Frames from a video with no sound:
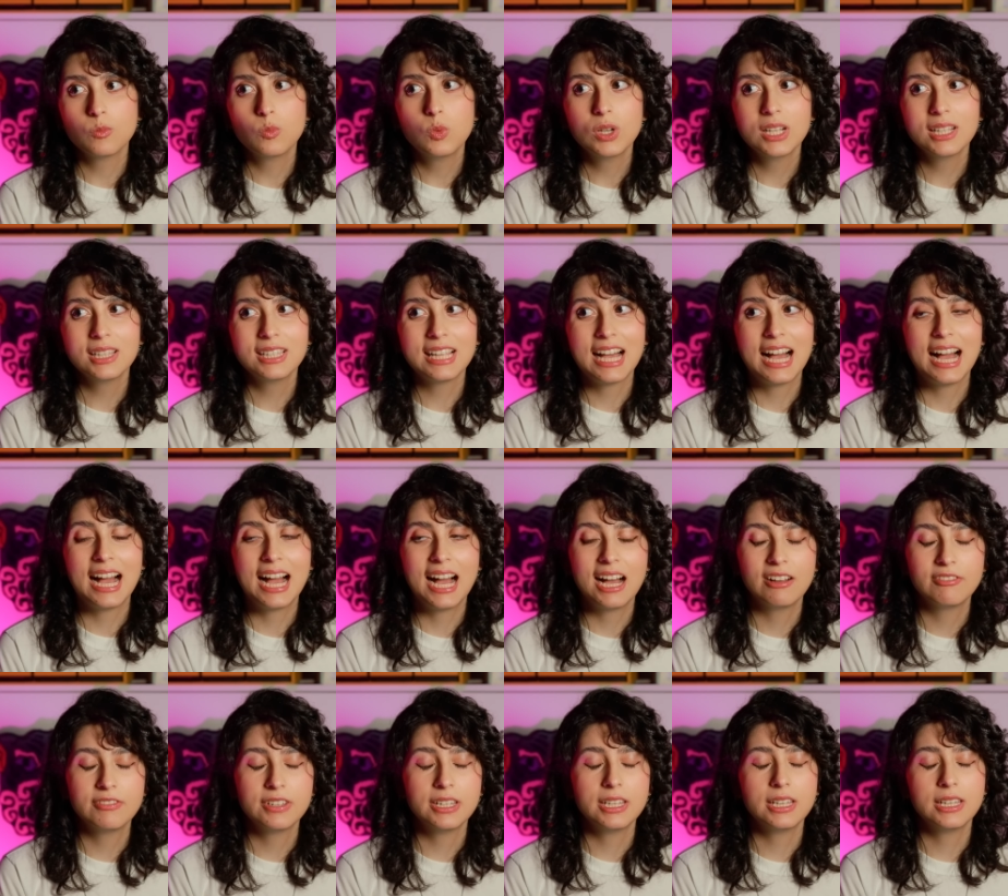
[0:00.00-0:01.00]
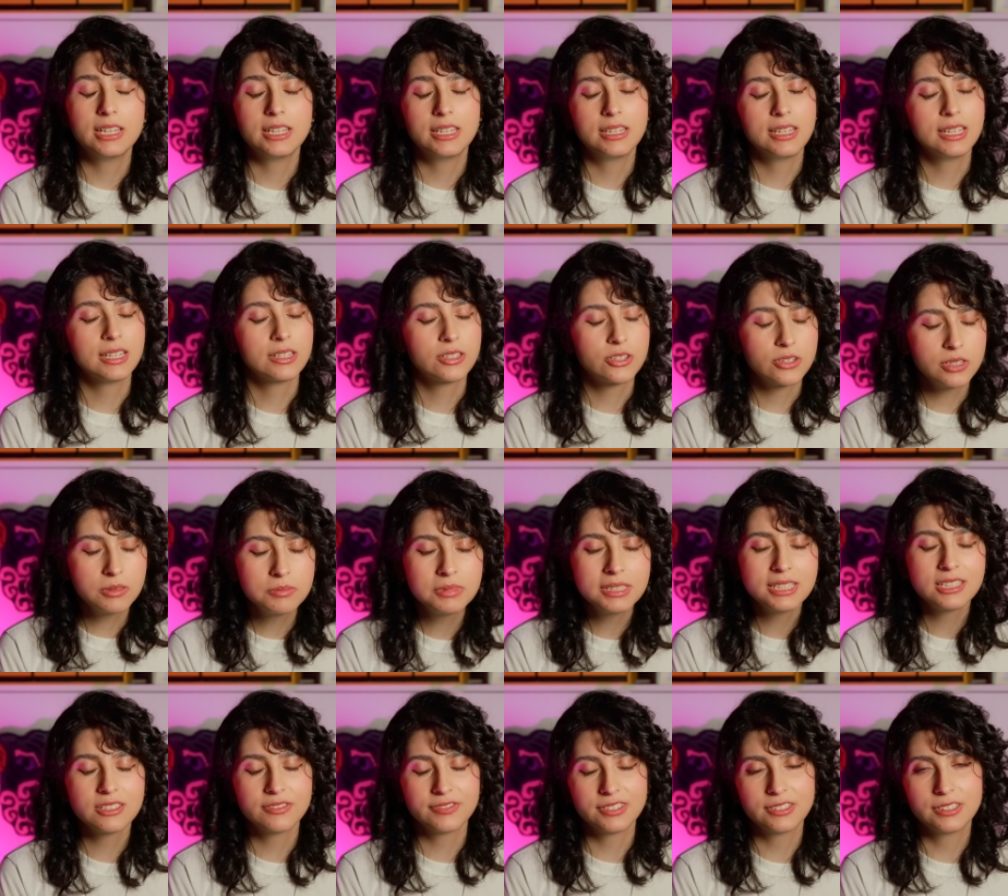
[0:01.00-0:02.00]
will have an
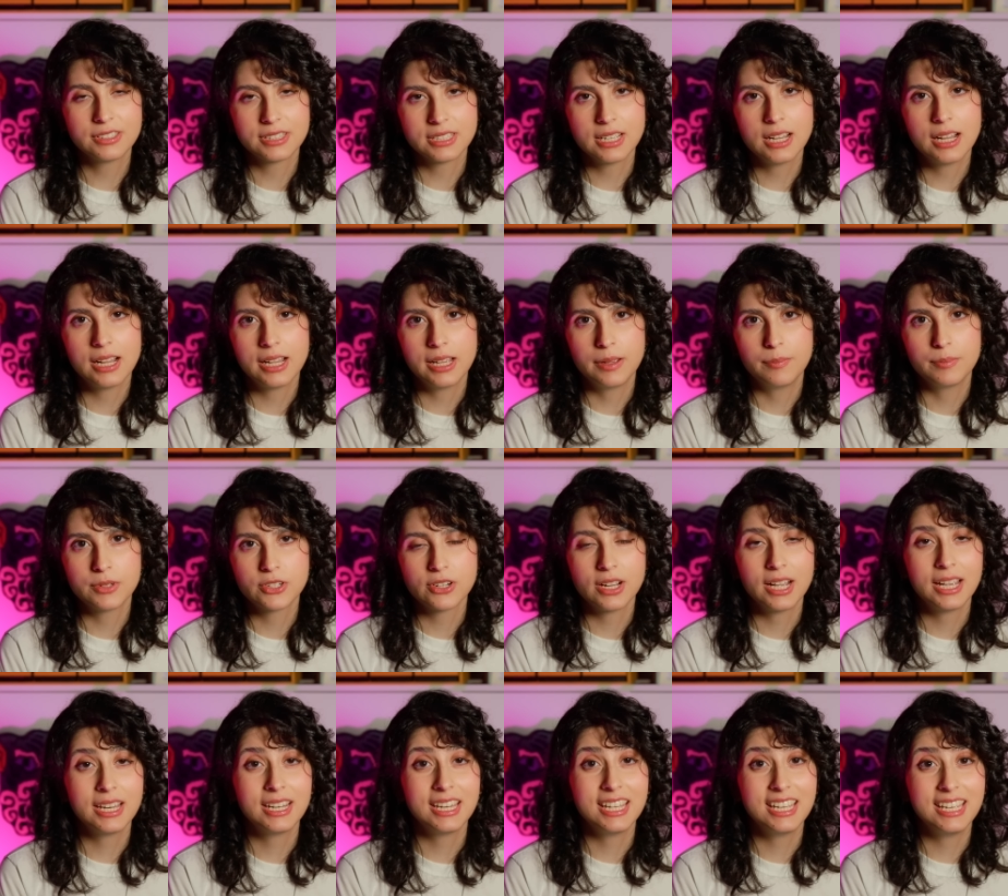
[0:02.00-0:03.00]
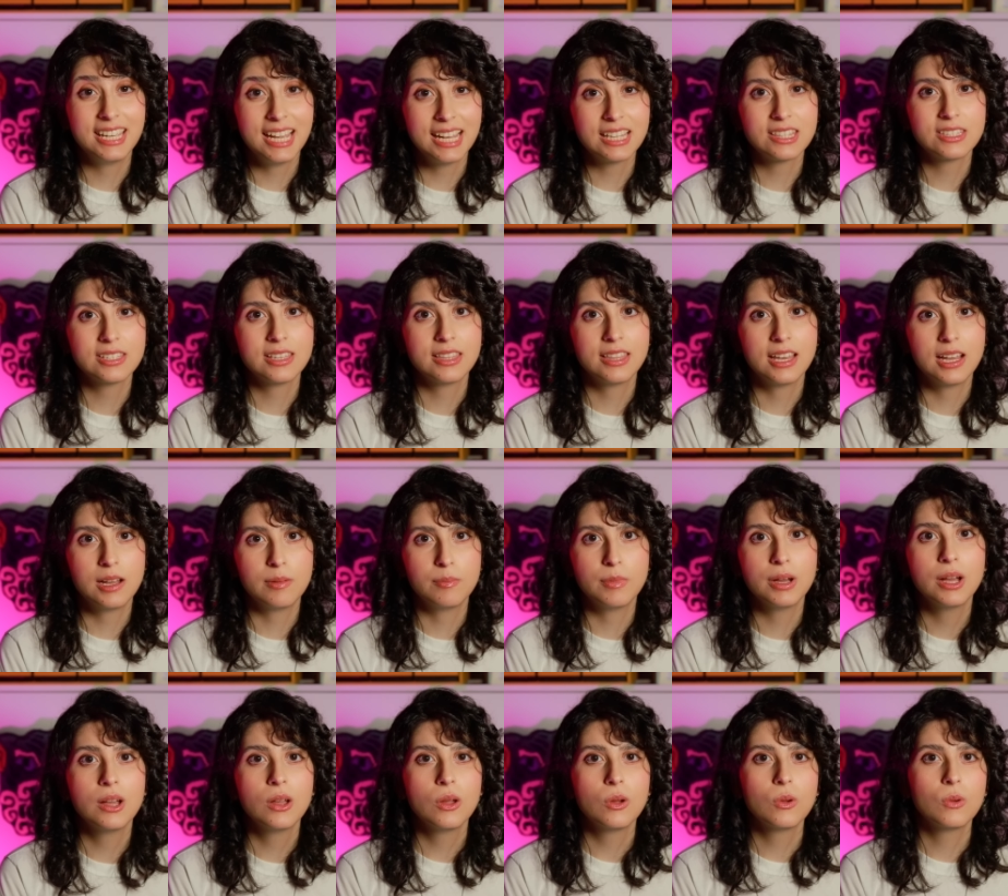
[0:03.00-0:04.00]
extremely difficult time trying to get to them
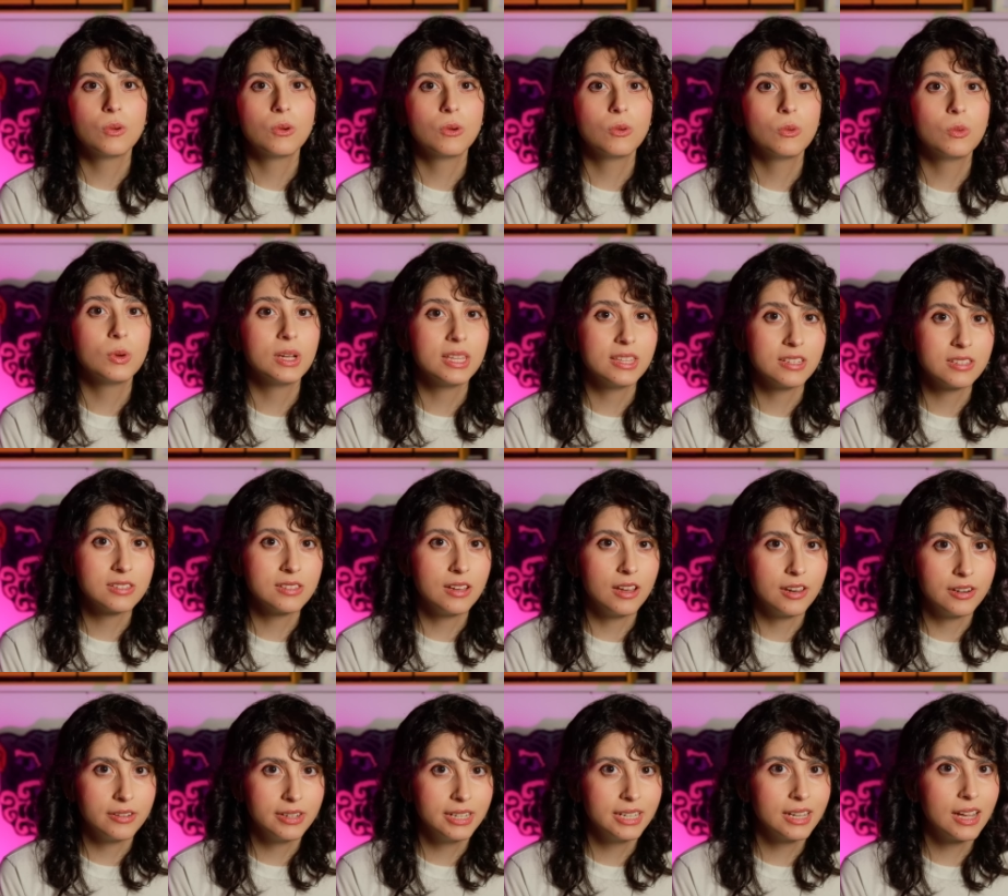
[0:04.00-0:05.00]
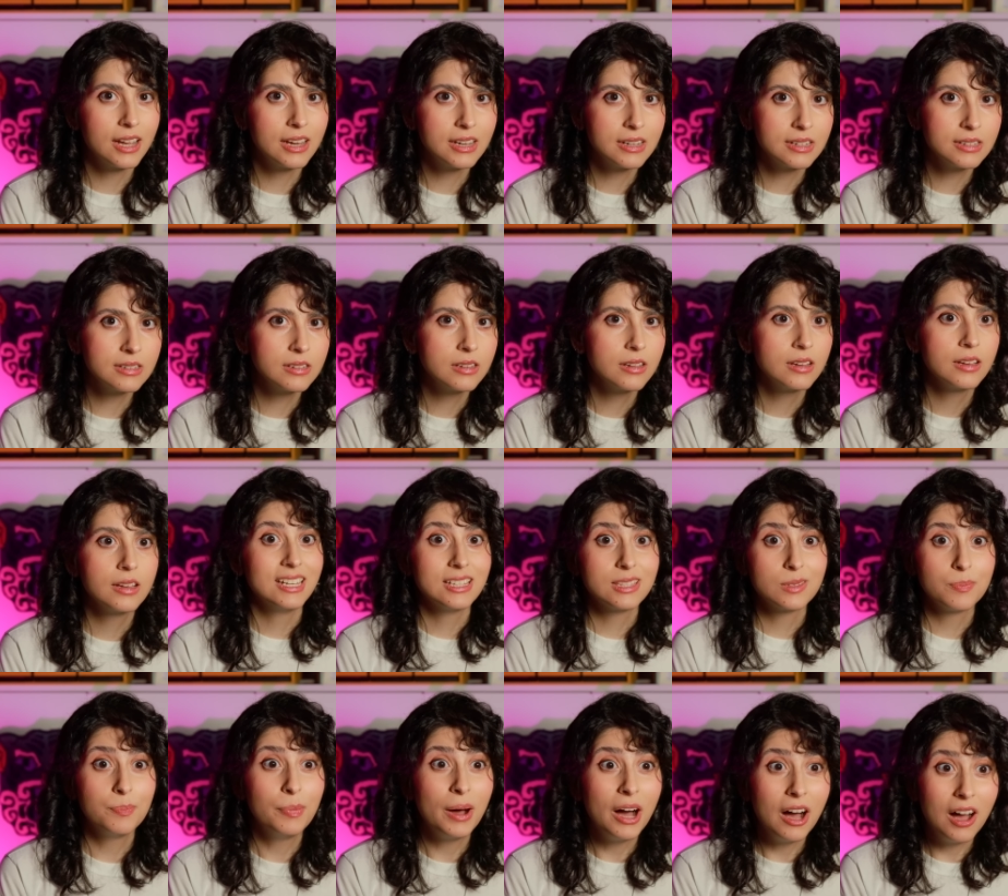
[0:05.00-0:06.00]
with a soldering iron.
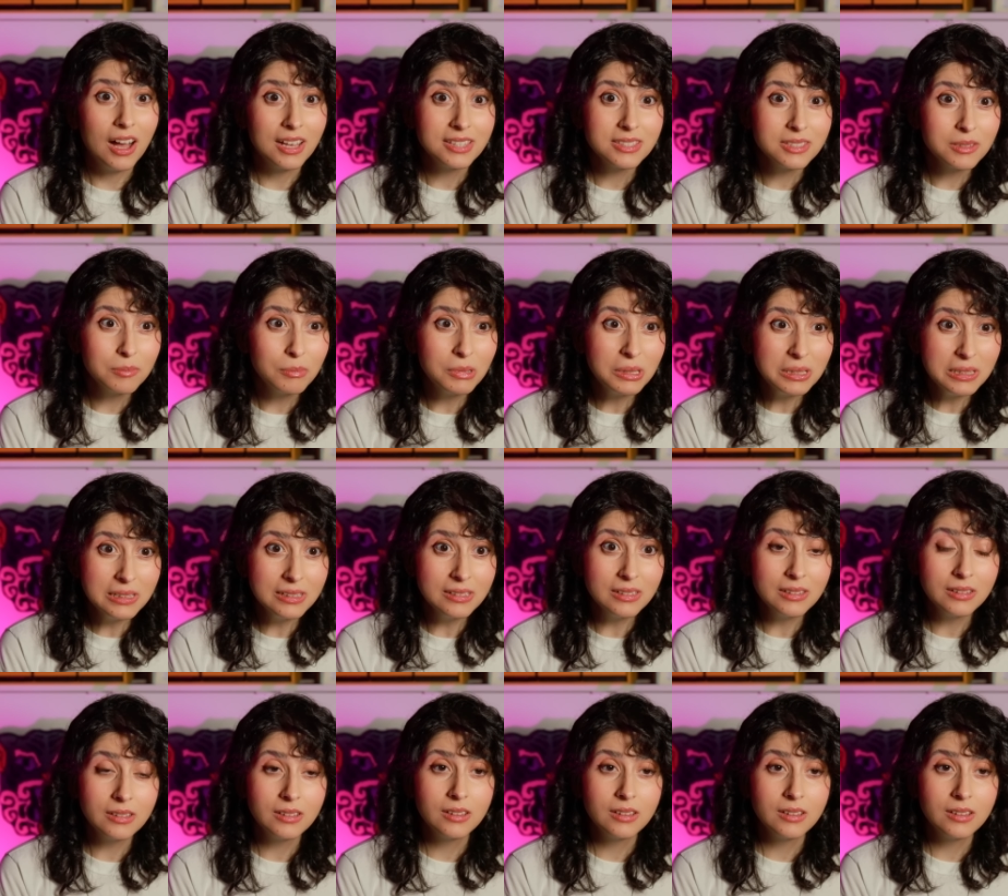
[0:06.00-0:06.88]
It's possible,